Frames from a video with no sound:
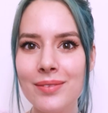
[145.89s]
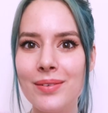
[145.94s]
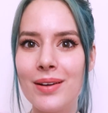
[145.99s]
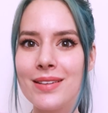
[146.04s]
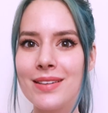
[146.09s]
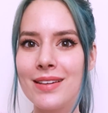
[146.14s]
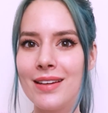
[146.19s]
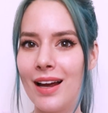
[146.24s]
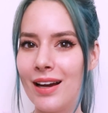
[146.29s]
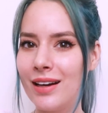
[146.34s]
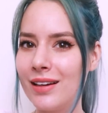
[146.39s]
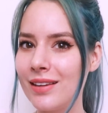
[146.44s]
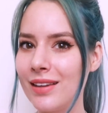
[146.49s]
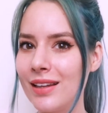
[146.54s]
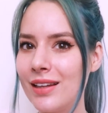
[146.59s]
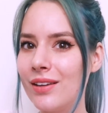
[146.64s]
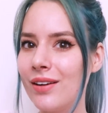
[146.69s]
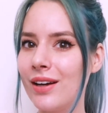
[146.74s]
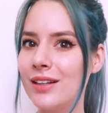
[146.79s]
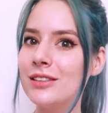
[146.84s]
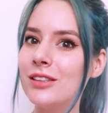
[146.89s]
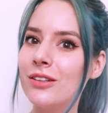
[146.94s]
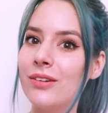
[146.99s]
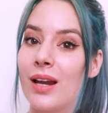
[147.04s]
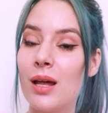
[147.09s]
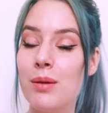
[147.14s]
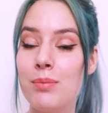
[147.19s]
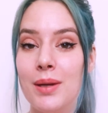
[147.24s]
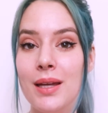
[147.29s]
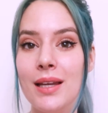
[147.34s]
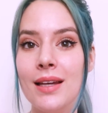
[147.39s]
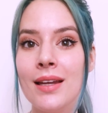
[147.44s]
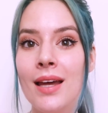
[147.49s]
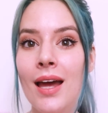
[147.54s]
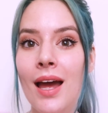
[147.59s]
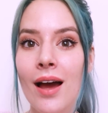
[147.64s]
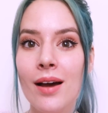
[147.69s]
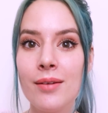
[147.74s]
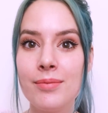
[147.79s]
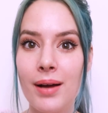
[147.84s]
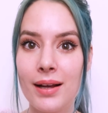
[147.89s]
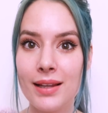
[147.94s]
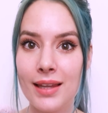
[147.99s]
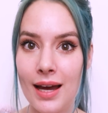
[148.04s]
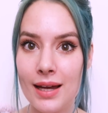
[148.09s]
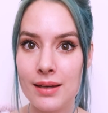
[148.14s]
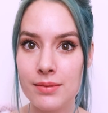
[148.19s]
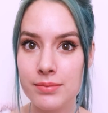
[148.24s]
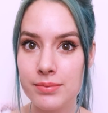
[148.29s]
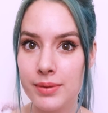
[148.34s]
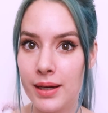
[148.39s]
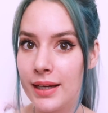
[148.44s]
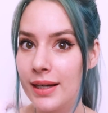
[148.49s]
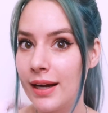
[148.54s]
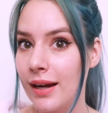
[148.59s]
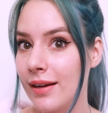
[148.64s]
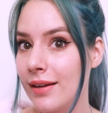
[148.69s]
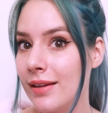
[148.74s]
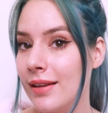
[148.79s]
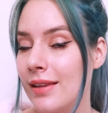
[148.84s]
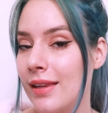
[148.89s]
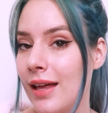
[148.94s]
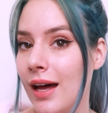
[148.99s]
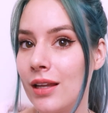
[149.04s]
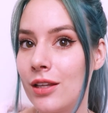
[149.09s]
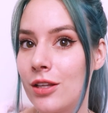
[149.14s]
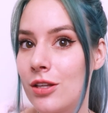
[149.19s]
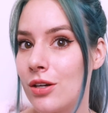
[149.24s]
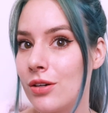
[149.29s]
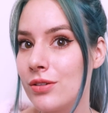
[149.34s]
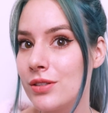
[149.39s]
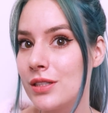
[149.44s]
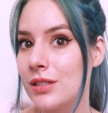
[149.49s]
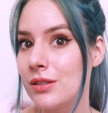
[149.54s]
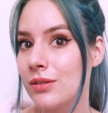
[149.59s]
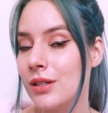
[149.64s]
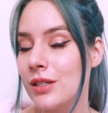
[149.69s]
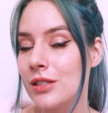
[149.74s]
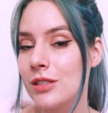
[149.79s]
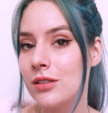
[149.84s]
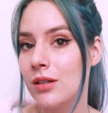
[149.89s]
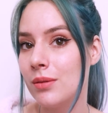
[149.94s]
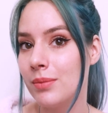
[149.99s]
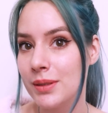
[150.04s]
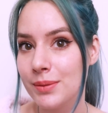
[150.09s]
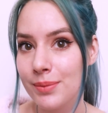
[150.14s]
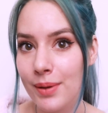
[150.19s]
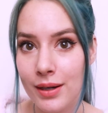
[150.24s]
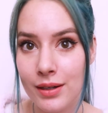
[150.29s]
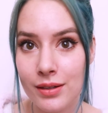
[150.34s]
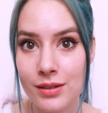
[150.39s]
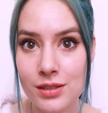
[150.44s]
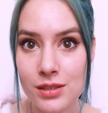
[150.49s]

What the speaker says: Basically, I think you guys know what I mean by that. But other than that, the nose is looking so much better.